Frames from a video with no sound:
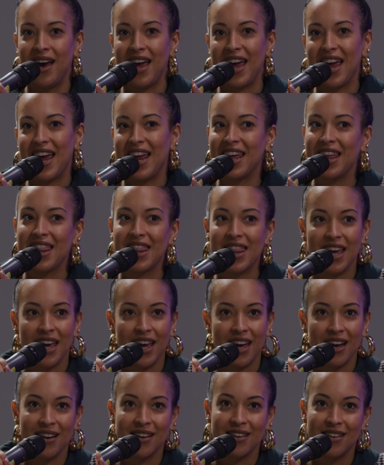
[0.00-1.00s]

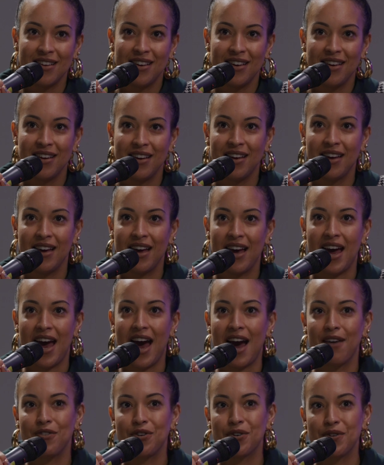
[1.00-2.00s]
anything
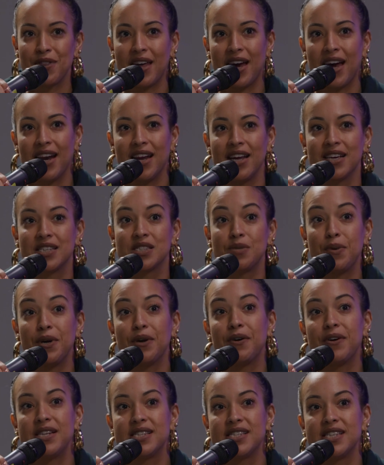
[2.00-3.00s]
after that,
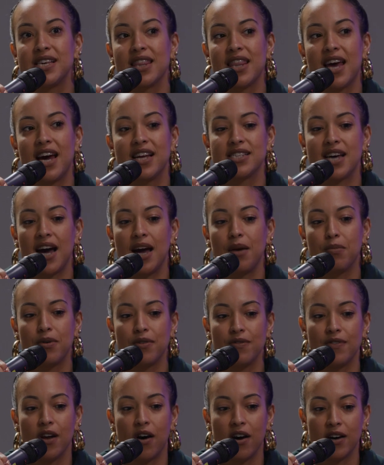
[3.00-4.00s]
experiencing that type
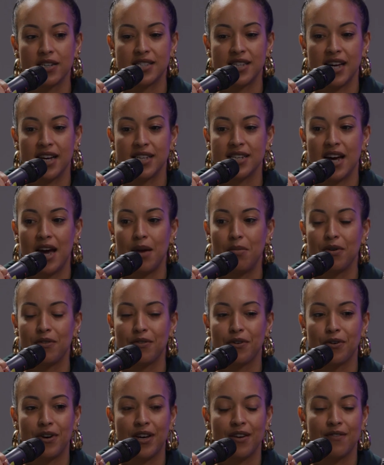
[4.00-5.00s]
of loss, that type
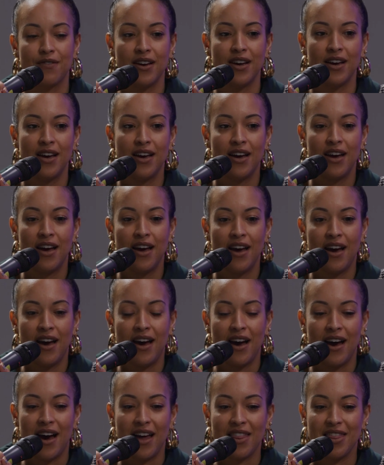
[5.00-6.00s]
of grief,
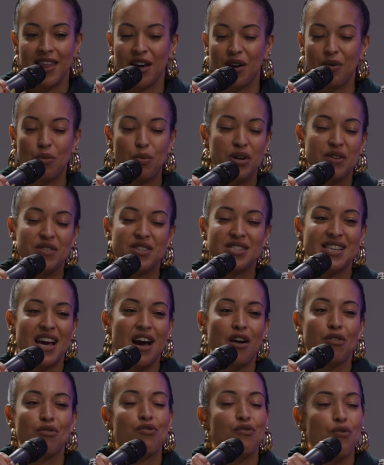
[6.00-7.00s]
I think would
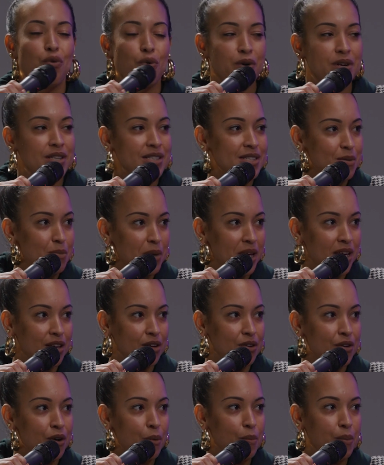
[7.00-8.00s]
sound foreign to me,
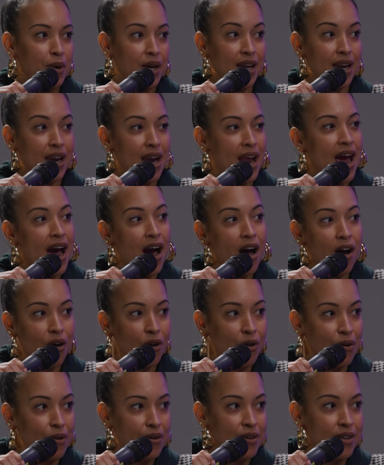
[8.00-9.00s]
you know. But
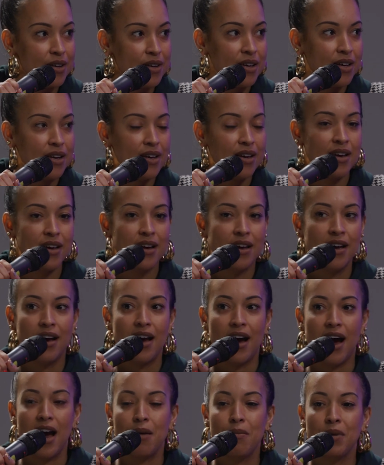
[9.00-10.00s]
now,
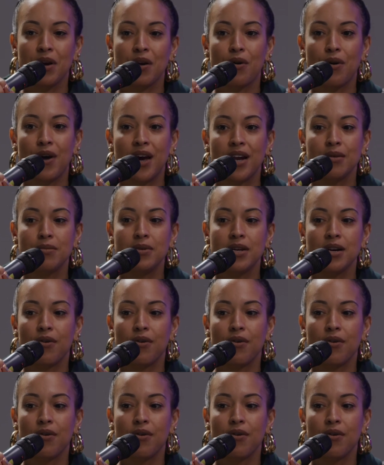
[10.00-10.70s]
I'm incredibly